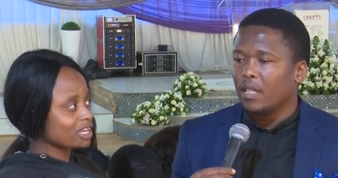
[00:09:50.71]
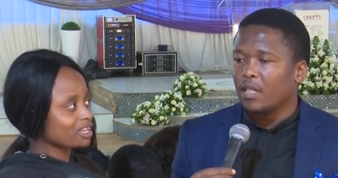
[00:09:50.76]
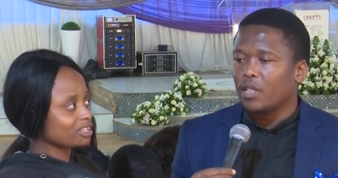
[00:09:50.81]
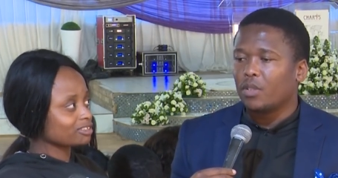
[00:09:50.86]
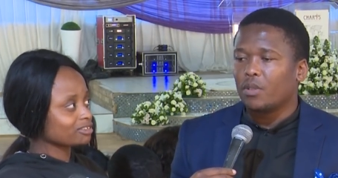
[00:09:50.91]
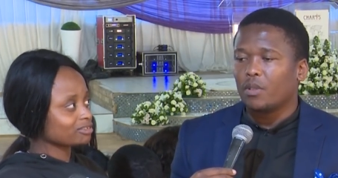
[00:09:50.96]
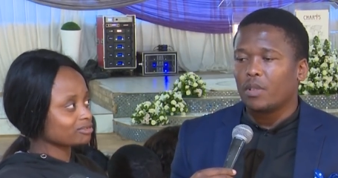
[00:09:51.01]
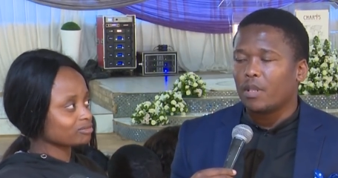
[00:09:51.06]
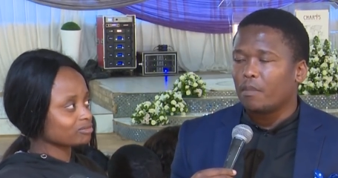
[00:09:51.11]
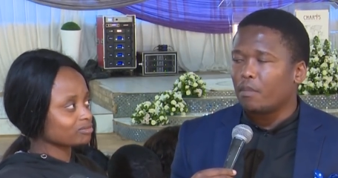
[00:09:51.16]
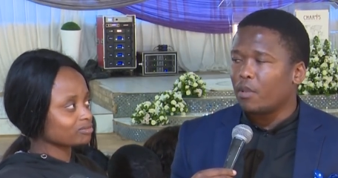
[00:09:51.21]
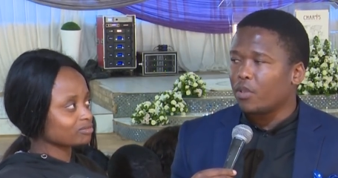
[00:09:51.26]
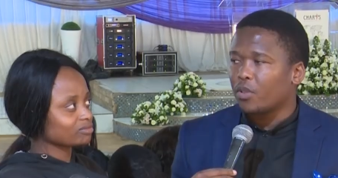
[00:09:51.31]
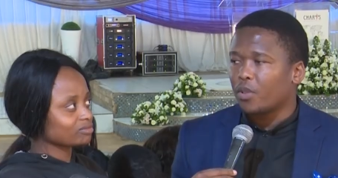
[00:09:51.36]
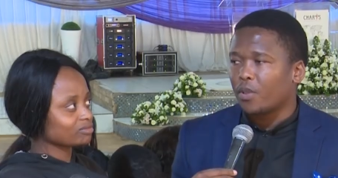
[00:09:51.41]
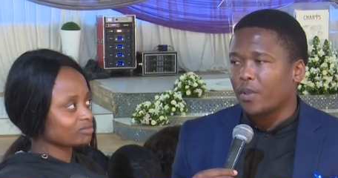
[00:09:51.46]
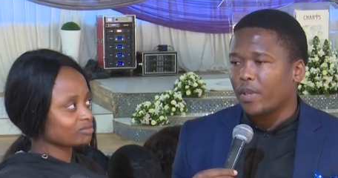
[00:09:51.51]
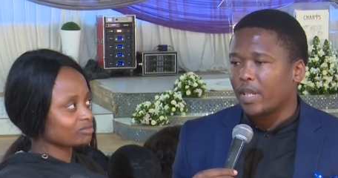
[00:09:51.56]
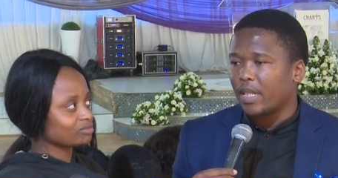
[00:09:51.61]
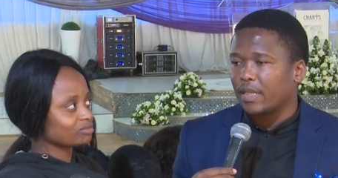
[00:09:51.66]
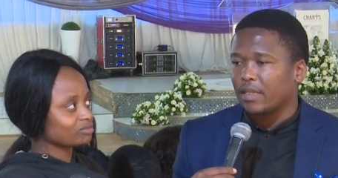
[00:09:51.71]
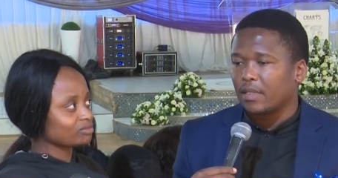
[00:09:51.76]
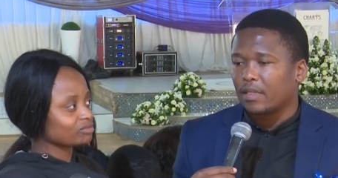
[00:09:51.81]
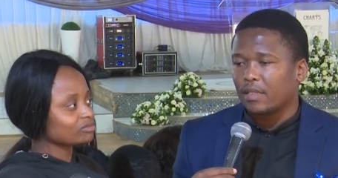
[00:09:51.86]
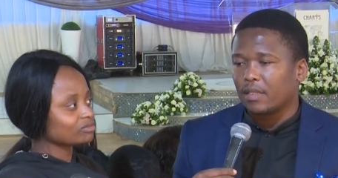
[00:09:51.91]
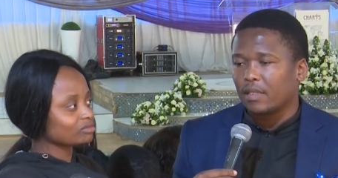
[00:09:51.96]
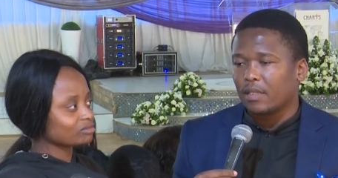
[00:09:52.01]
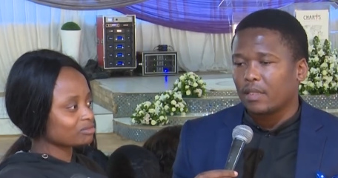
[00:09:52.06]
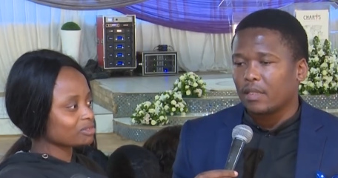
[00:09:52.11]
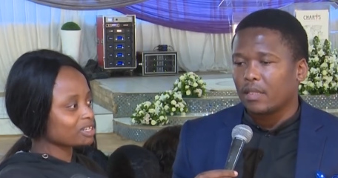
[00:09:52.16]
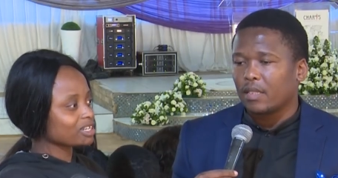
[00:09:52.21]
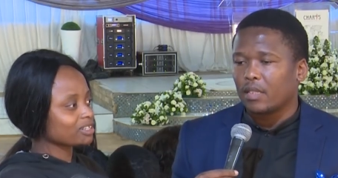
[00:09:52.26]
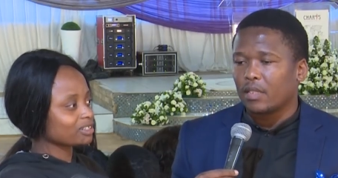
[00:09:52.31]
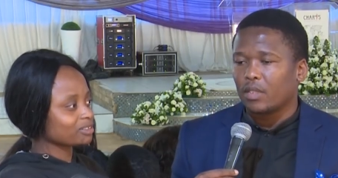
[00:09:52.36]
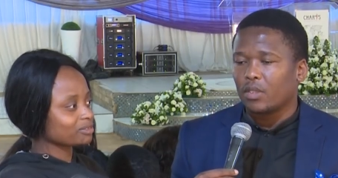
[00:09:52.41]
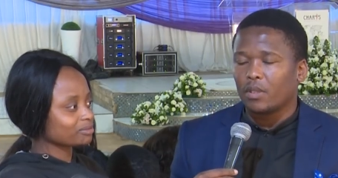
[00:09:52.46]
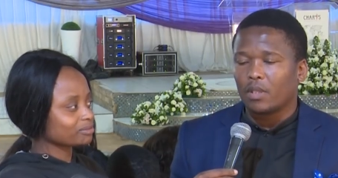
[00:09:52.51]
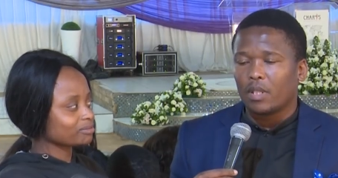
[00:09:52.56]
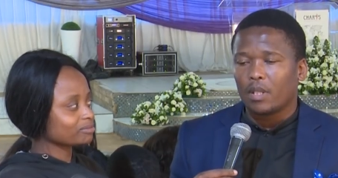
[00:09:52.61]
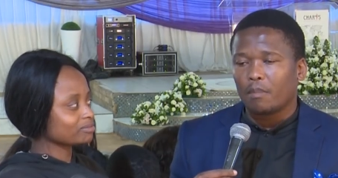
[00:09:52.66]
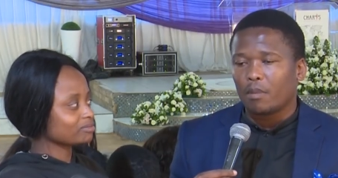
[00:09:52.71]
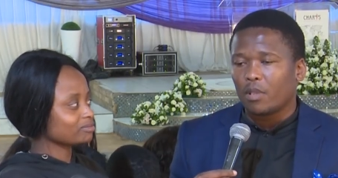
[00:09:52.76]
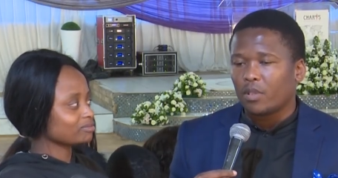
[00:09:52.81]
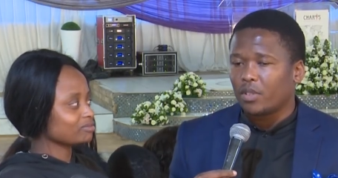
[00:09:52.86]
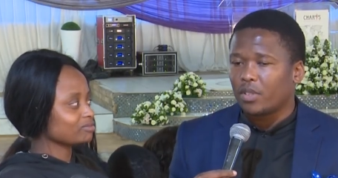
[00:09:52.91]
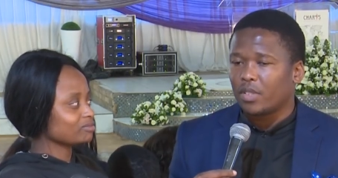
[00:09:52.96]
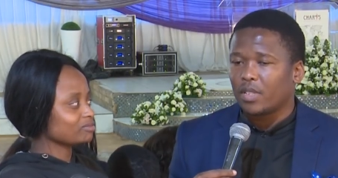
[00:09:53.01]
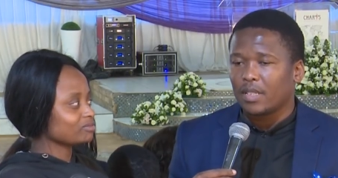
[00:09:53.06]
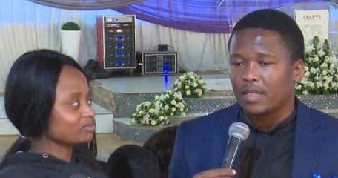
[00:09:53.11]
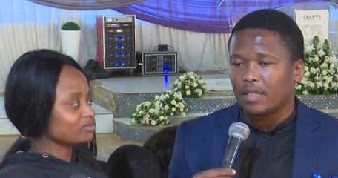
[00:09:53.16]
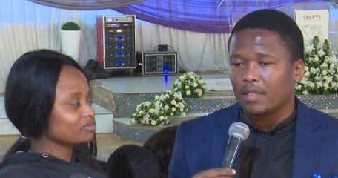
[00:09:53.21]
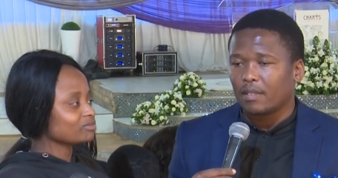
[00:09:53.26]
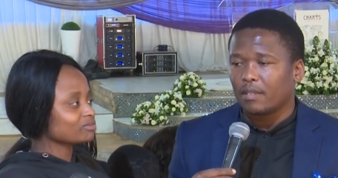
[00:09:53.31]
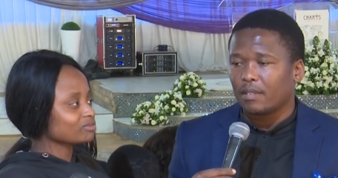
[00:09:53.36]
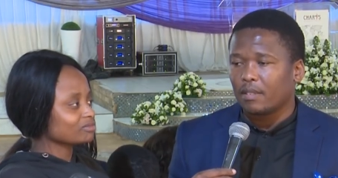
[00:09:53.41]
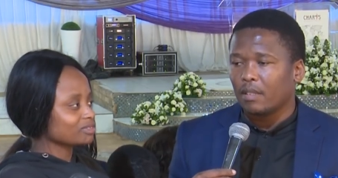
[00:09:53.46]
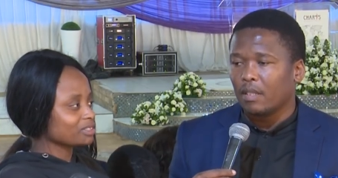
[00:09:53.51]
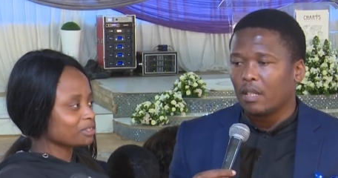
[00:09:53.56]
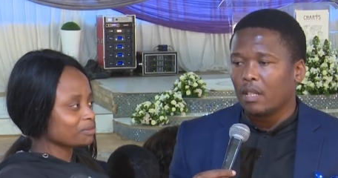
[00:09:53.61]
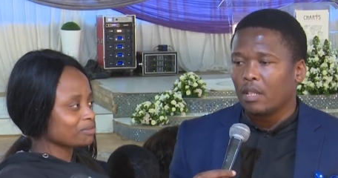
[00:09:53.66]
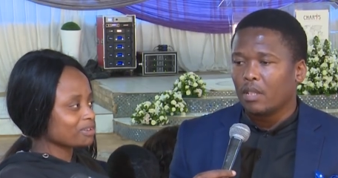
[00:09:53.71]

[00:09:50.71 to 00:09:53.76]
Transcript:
Speaker 1: It's all about Christ, it's all about Jesus.